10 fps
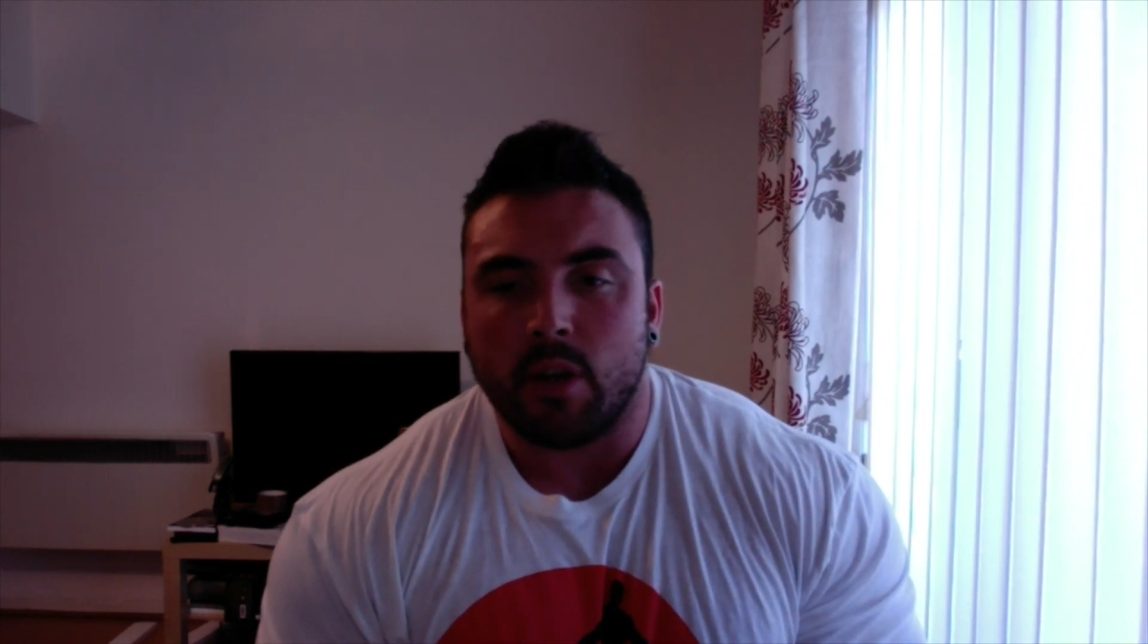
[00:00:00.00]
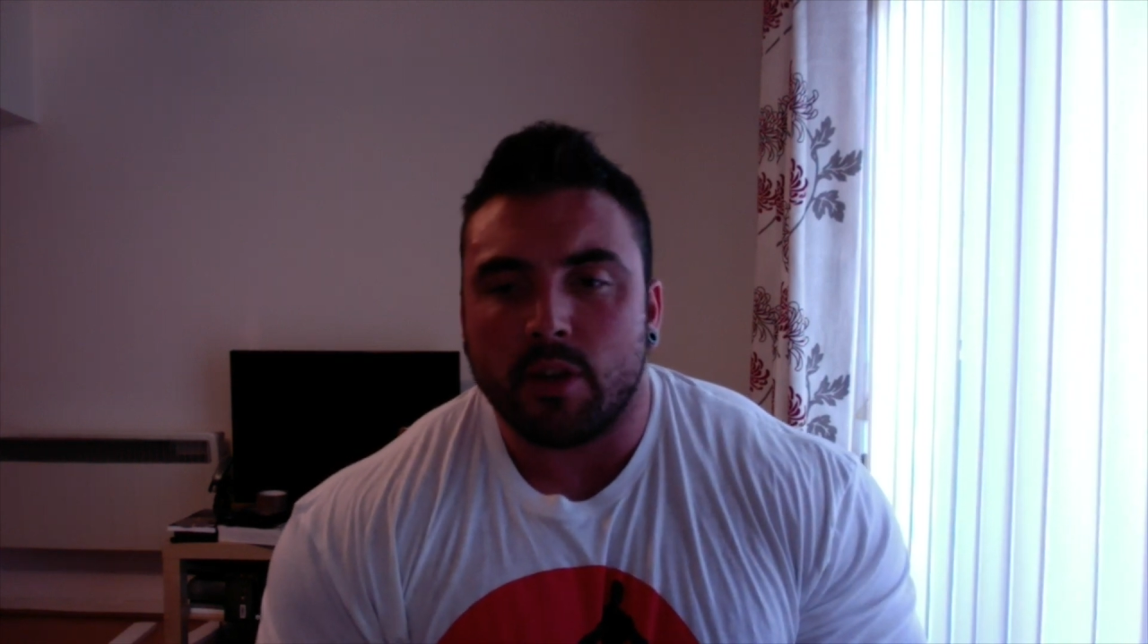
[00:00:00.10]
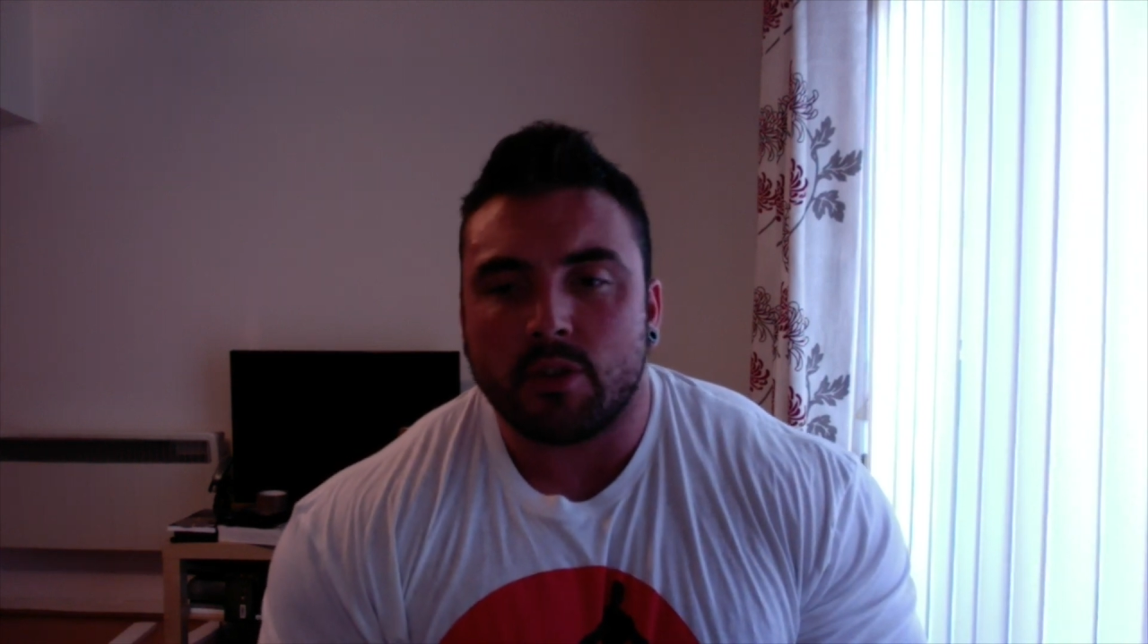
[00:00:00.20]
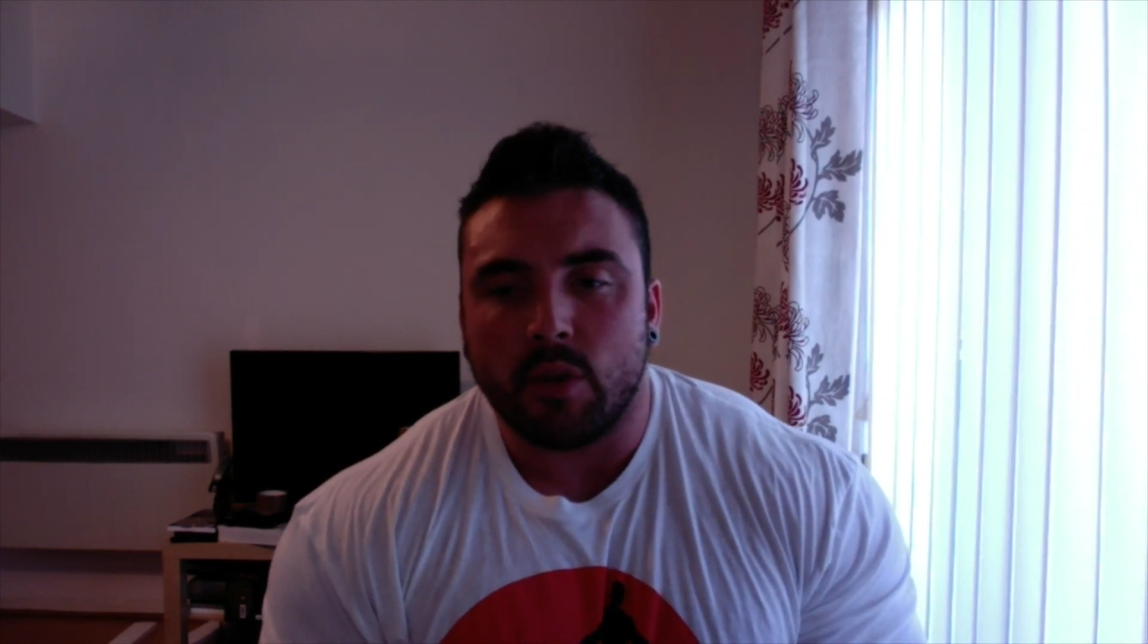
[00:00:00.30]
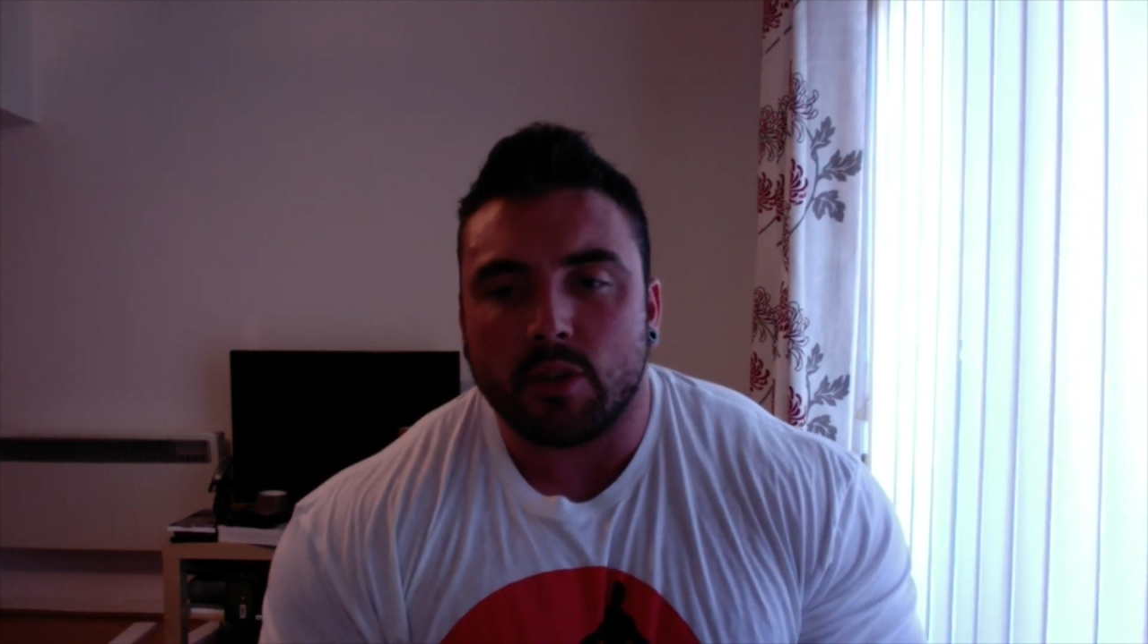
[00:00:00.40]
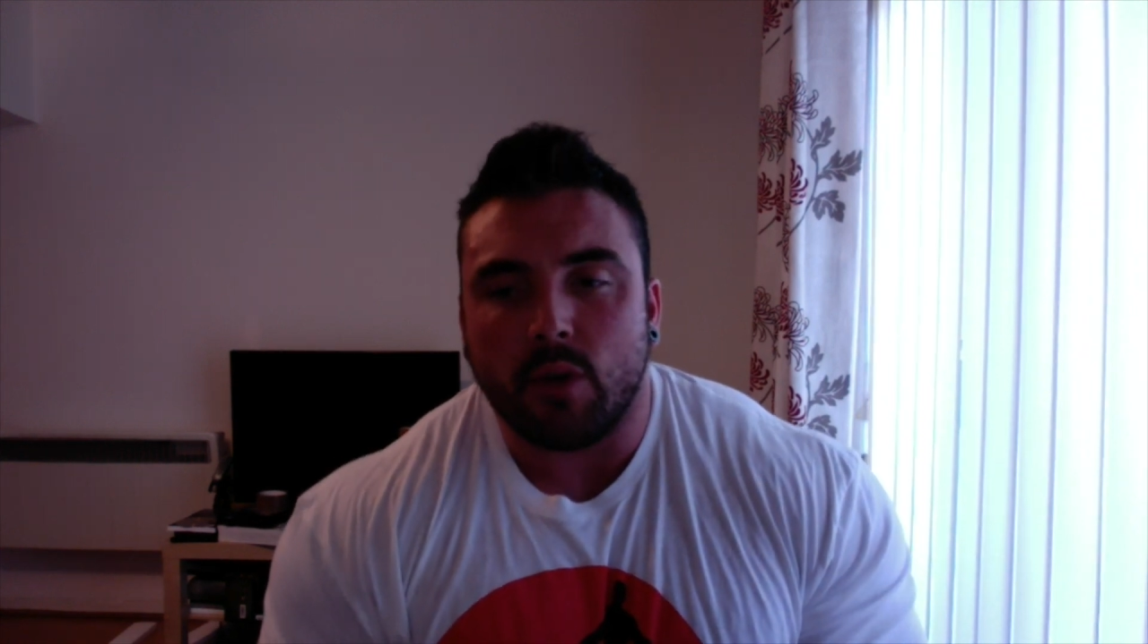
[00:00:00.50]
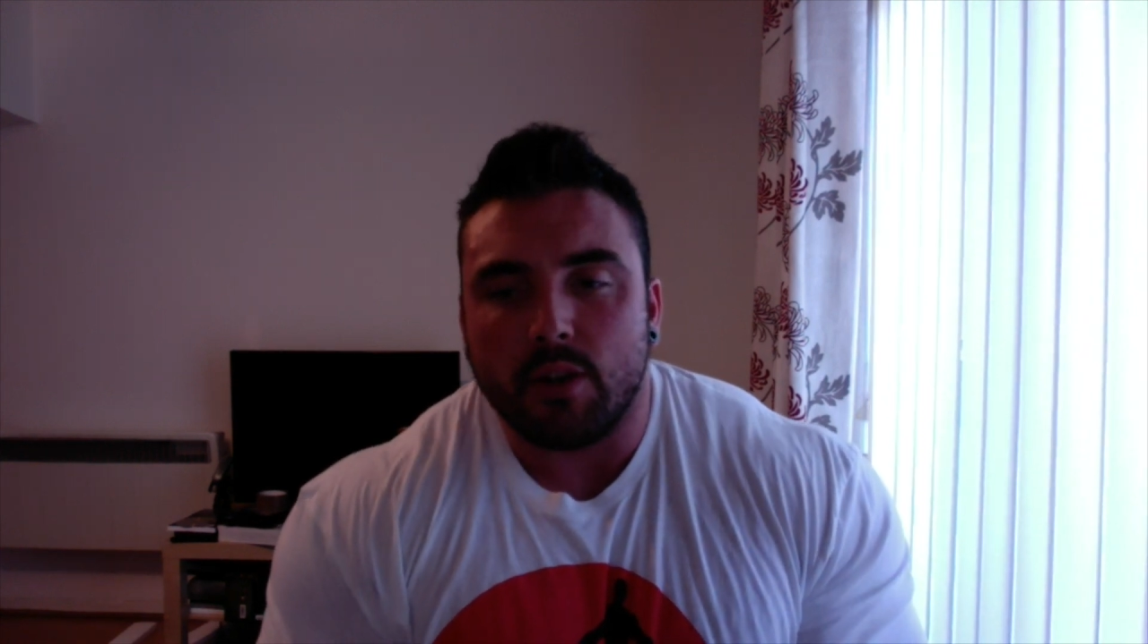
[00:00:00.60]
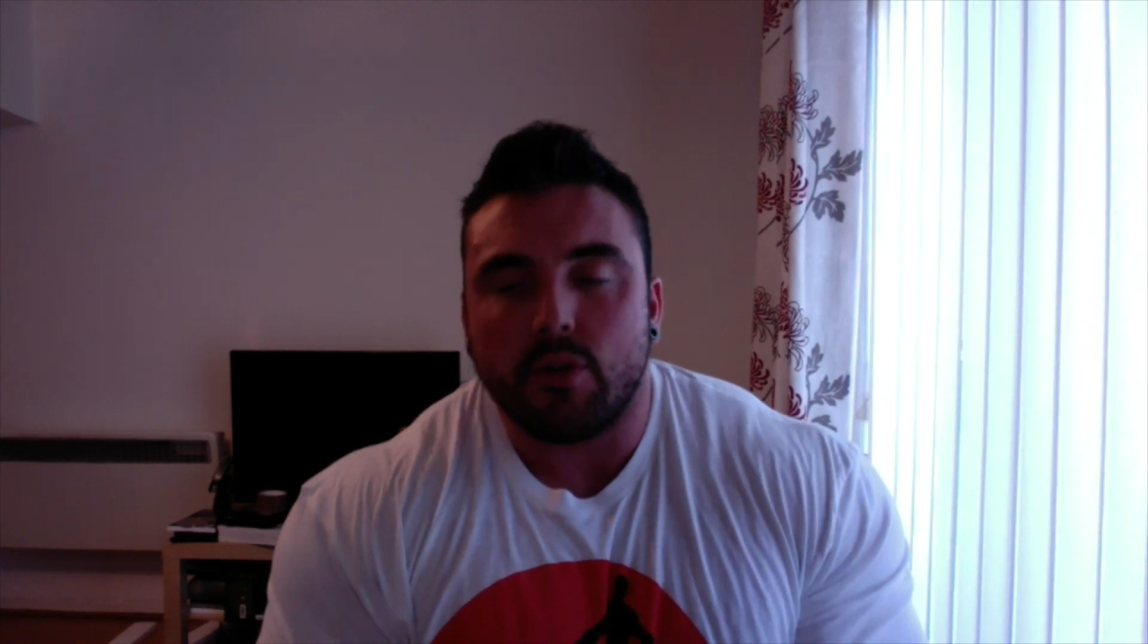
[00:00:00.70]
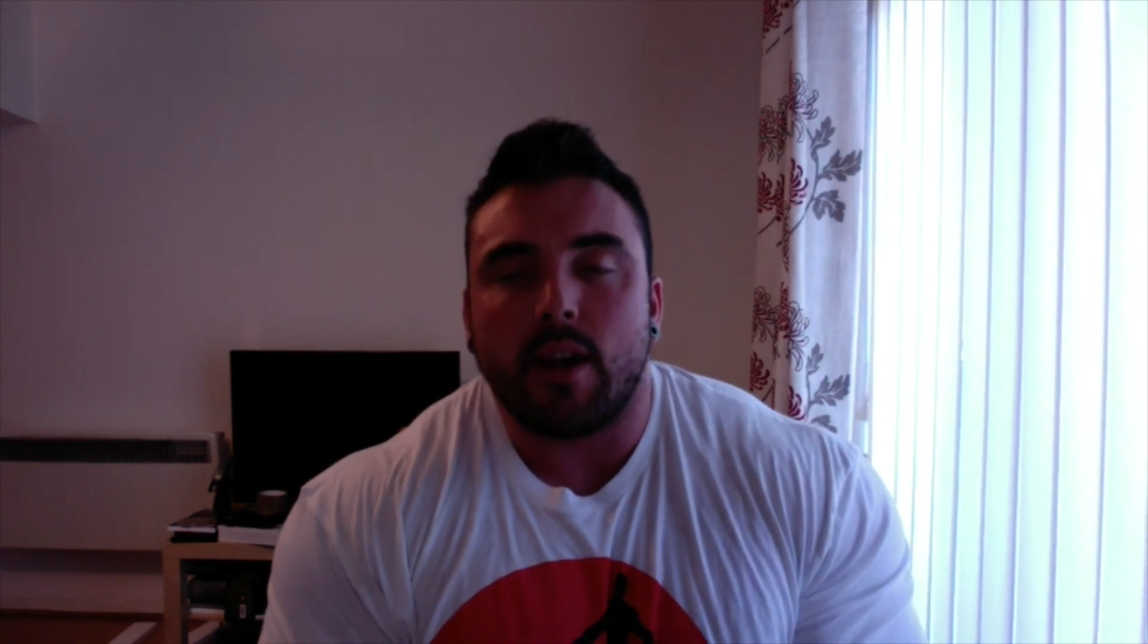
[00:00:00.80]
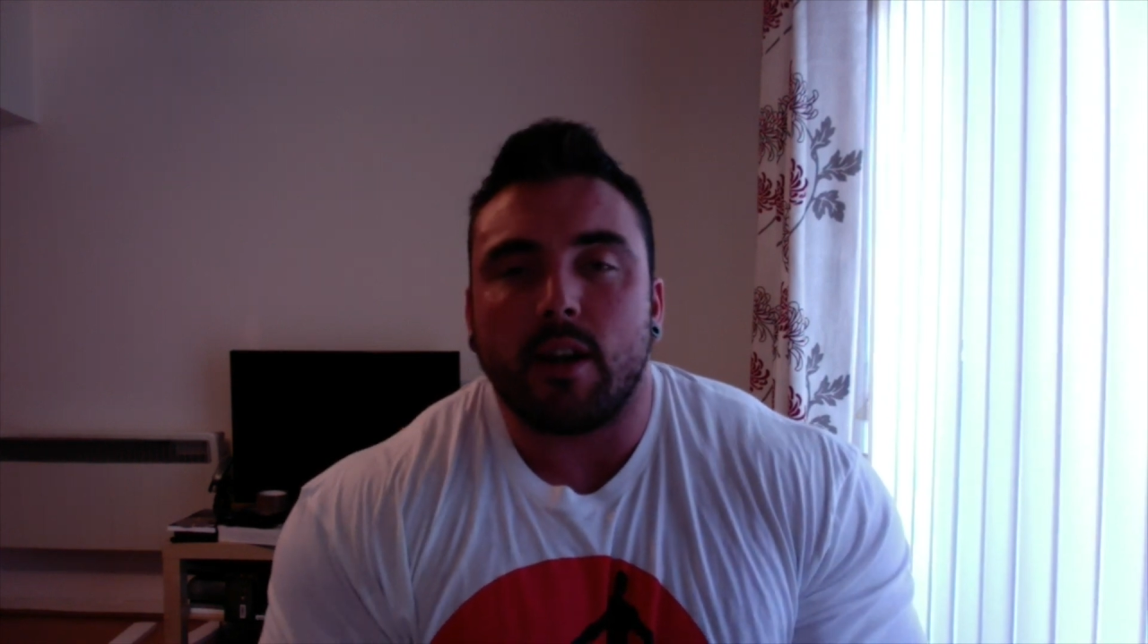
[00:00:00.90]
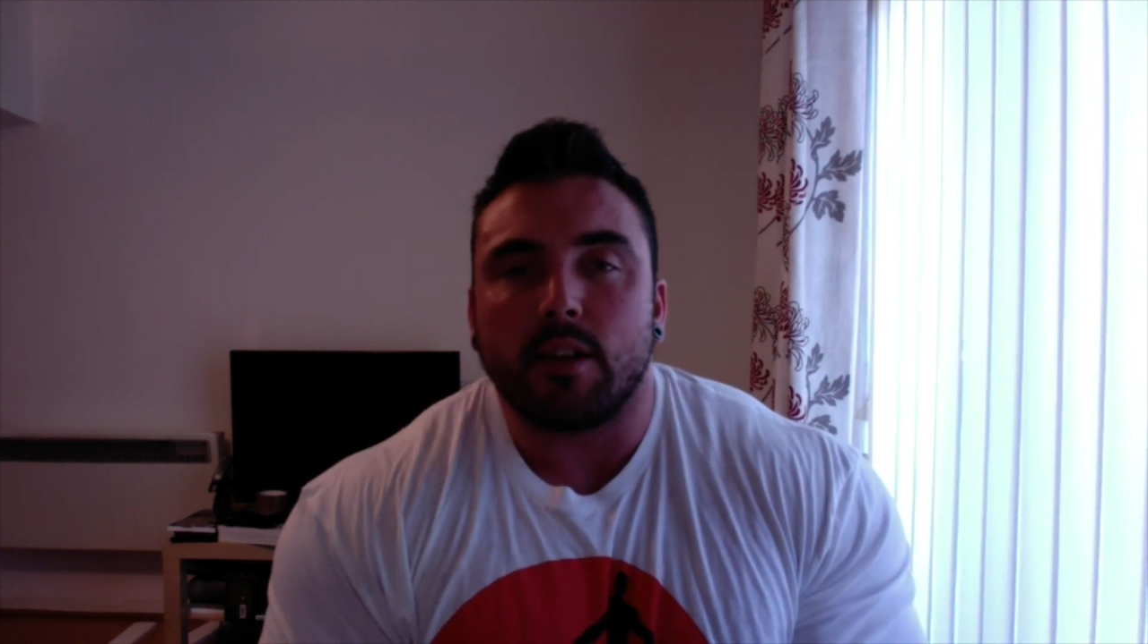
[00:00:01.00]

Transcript: it's quite draining,